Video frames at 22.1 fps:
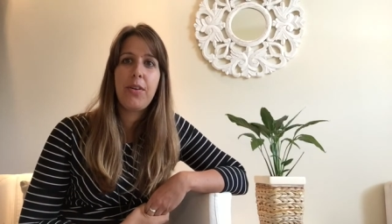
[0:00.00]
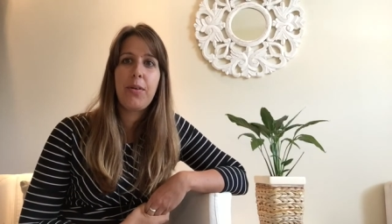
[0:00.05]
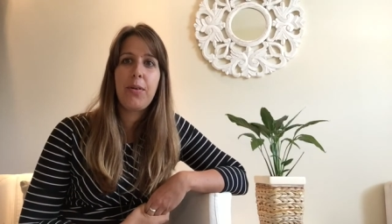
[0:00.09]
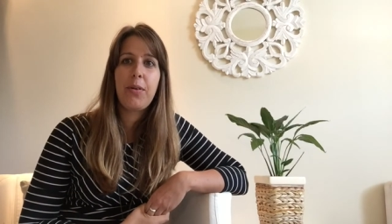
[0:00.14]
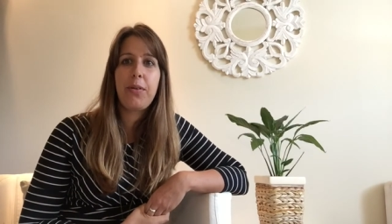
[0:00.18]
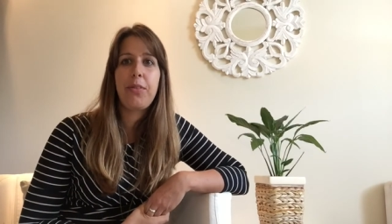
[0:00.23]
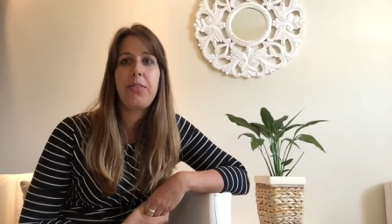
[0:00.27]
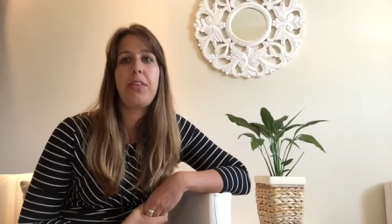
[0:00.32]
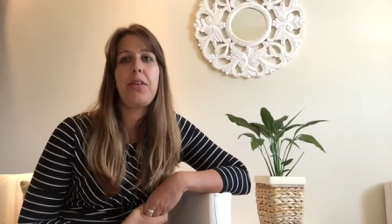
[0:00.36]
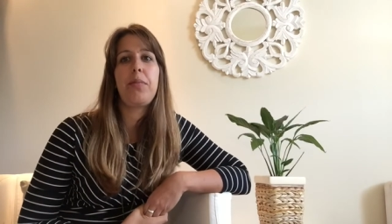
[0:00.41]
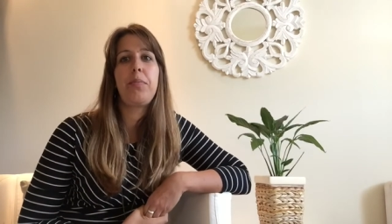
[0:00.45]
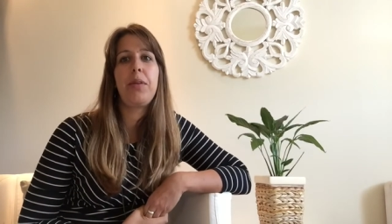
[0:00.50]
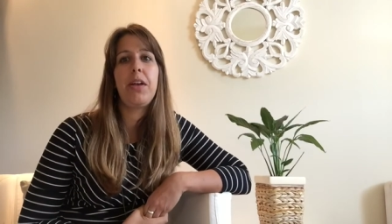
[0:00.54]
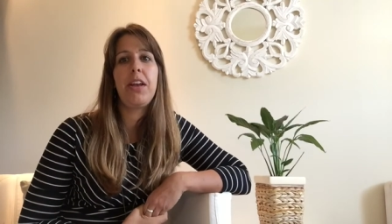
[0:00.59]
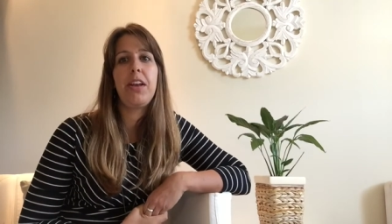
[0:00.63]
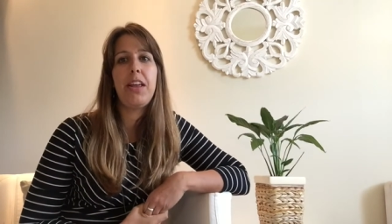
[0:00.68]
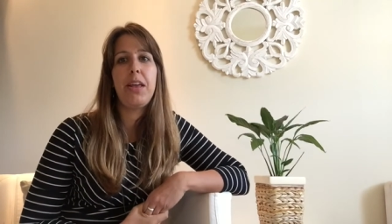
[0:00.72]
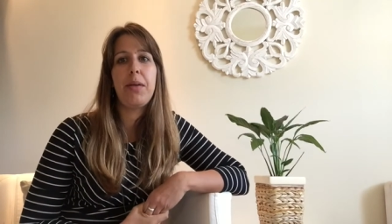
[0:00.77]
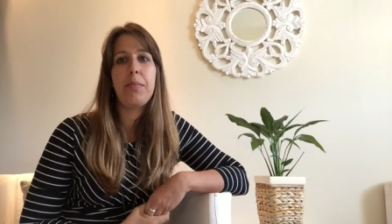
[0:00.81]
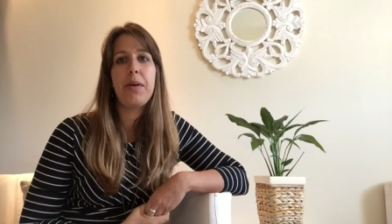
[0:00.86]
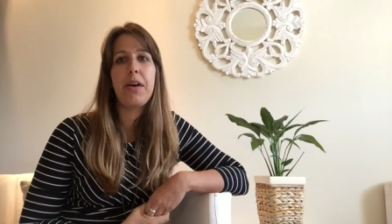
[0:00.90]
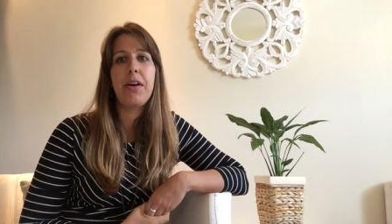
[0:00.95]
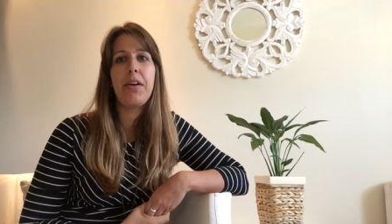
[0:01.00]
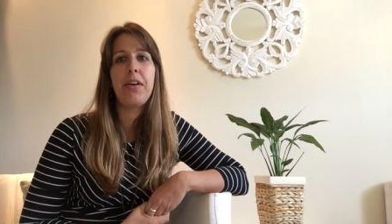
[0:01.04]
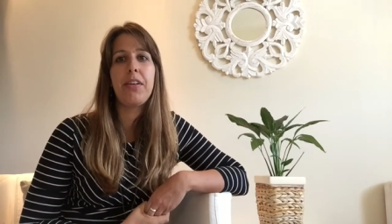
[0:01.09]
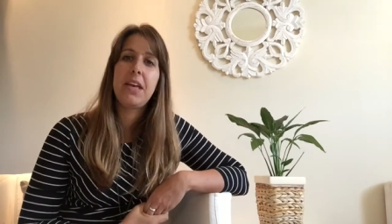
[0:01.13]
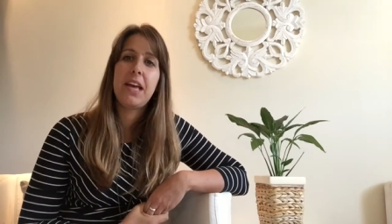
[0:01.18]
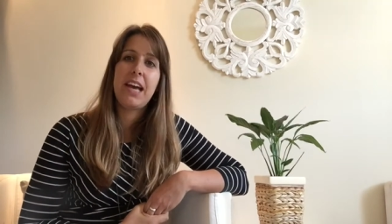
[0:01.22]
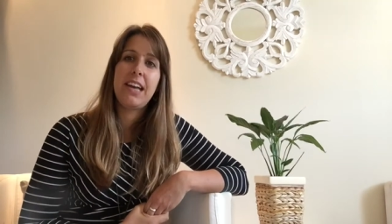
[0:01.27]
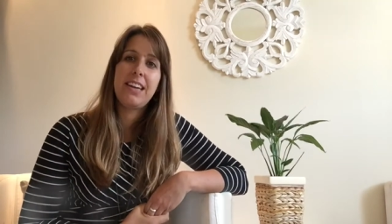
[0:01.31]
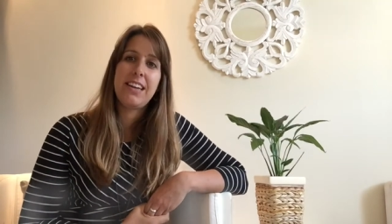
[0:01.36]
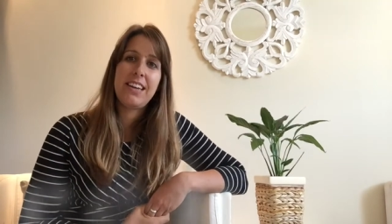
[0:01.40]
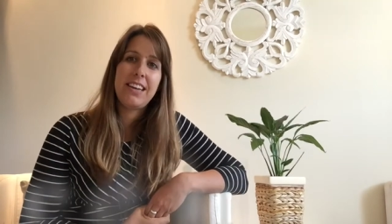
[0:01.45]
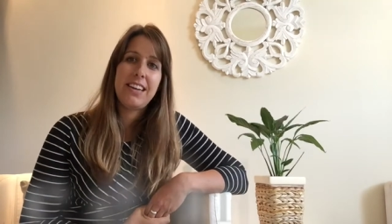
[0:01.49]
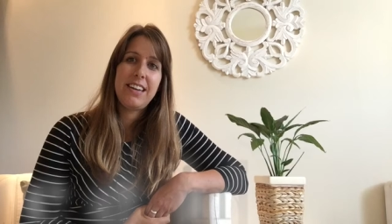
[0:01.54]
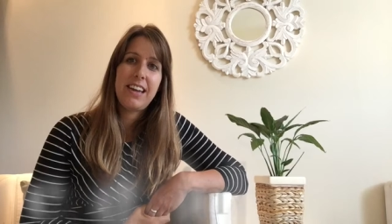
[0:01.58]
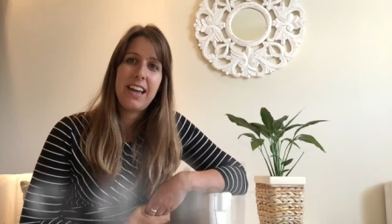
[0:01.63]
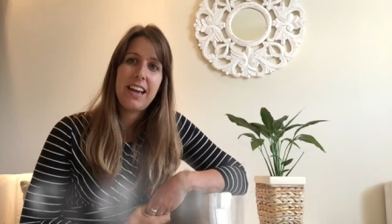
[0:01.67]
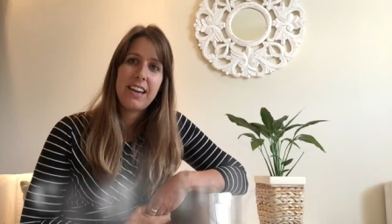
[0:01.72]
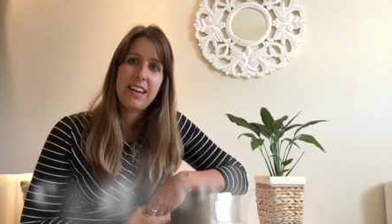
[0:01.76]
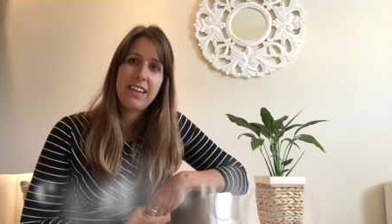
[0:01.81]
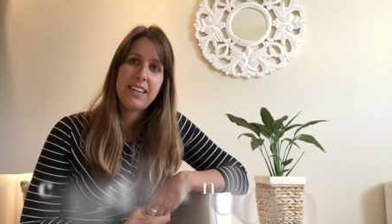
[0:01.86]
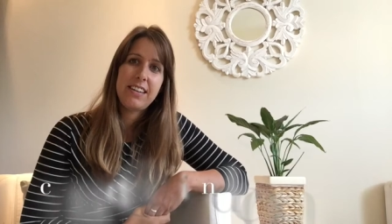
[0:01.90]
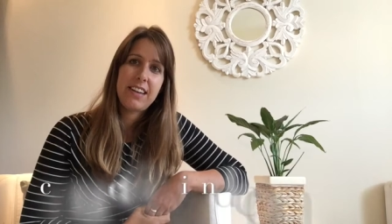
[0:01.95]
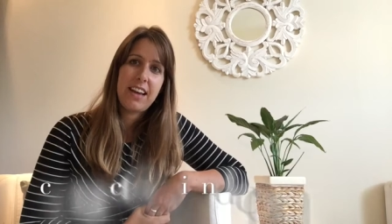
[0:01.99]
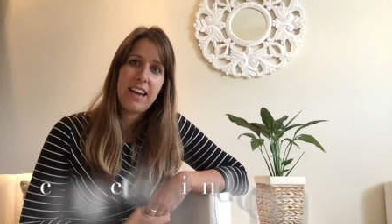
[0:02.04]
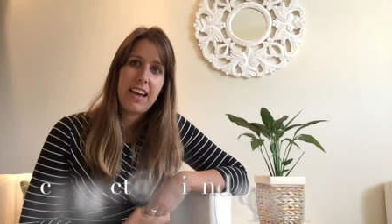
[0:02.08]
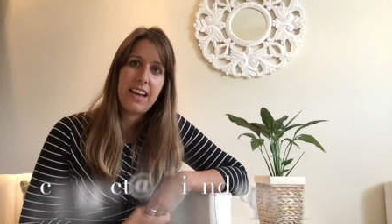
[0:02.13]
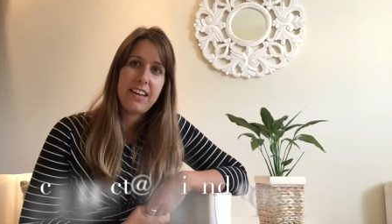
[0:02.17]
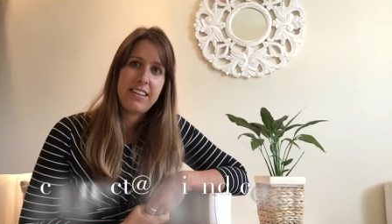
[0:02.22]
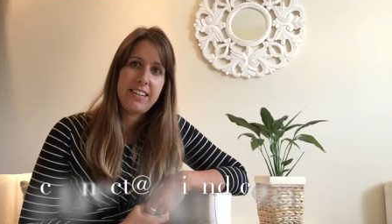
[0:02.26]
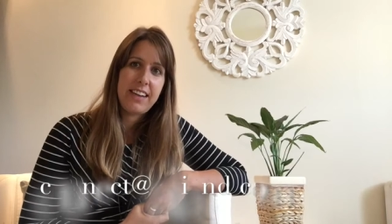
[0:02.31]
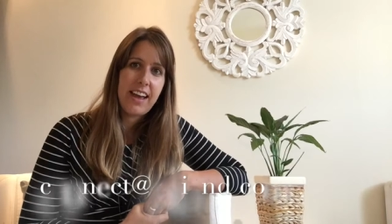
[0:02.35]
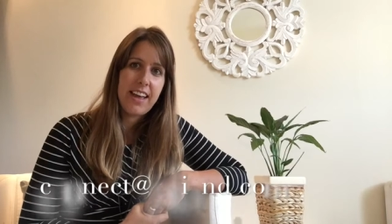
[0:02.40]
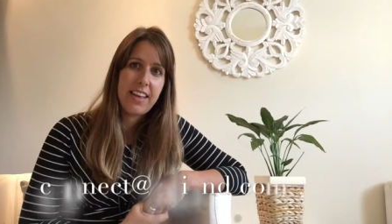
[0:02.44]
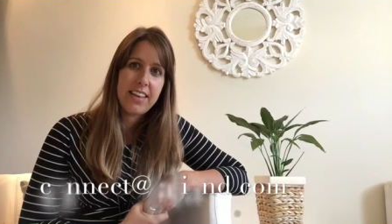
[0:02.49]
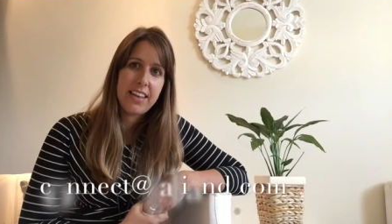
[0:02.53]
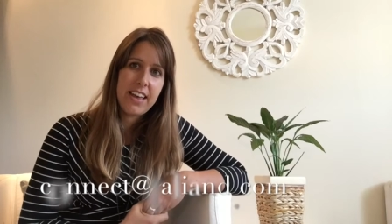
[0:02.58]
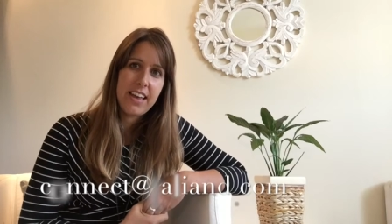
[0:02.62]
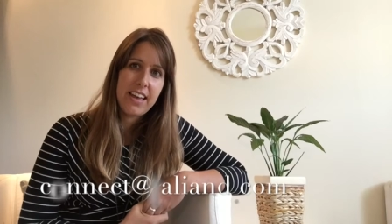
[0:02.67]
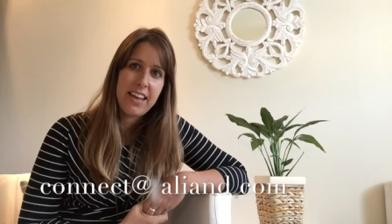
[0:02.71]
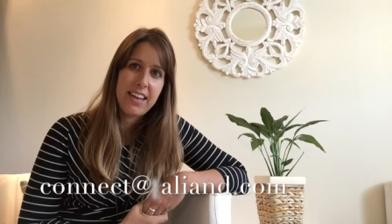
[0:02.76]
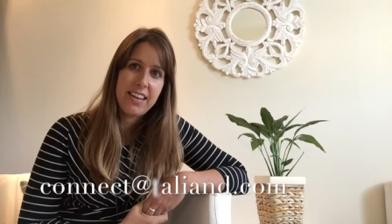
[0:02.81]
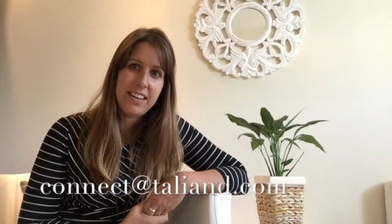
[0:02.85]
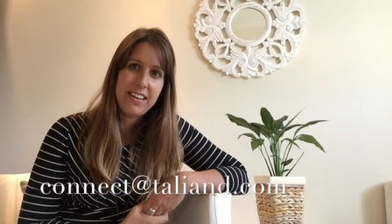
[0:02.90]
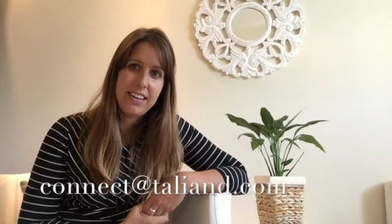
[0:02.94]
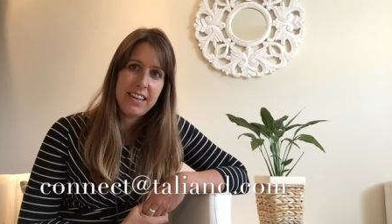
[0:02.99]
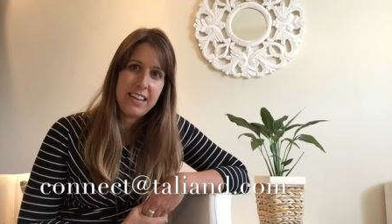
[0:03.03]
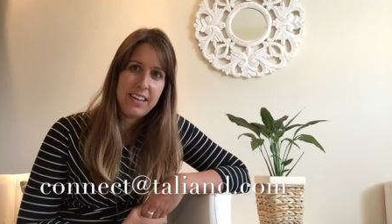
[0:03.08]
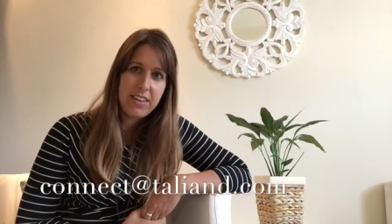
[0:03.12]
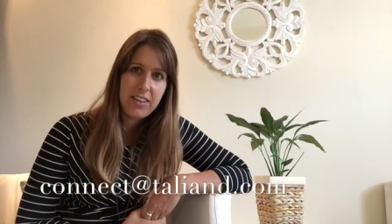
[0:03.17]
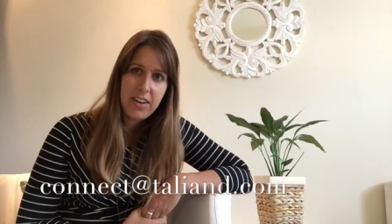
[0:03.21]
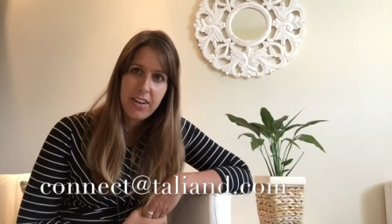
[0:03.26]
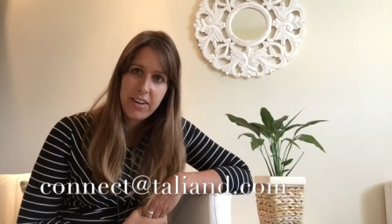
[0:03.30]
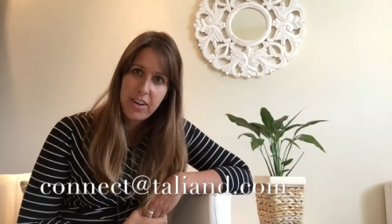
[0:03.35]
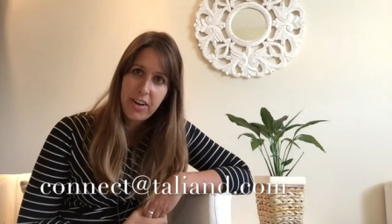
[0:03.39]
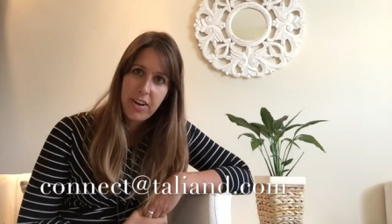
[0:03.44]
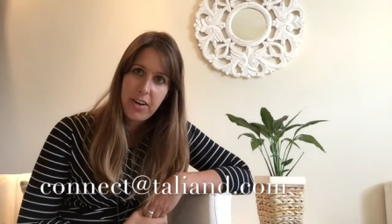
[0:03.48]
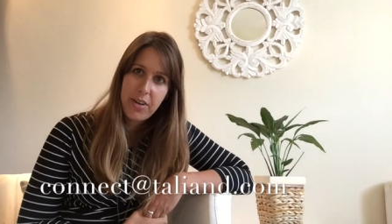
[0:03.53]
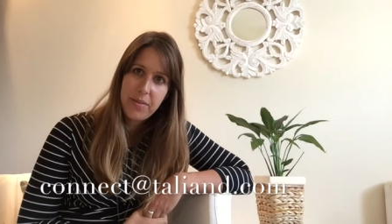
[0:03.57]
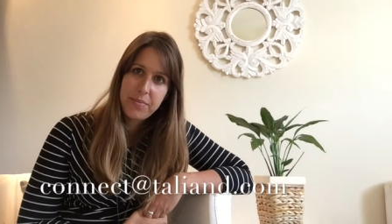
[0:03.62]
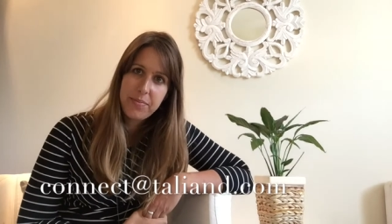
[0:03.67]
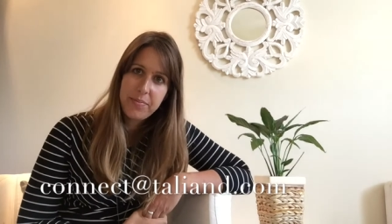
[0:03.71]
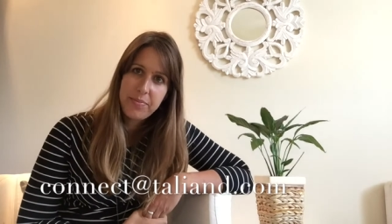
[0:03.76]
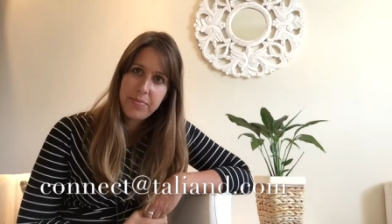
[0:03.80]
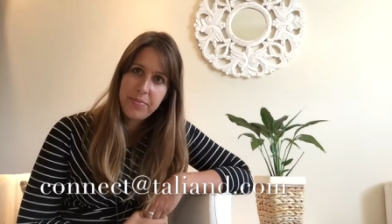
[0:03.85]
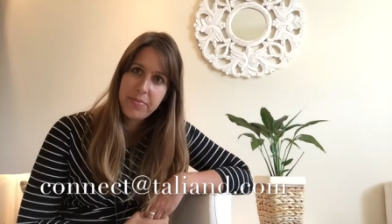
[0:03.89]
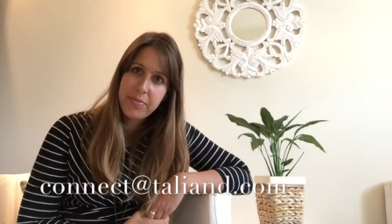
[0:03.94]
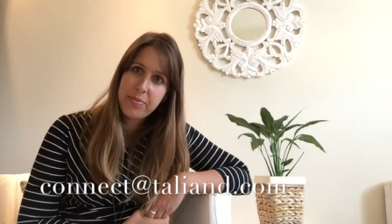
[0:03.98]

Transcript: or send me an email at connect at talia n d dot com.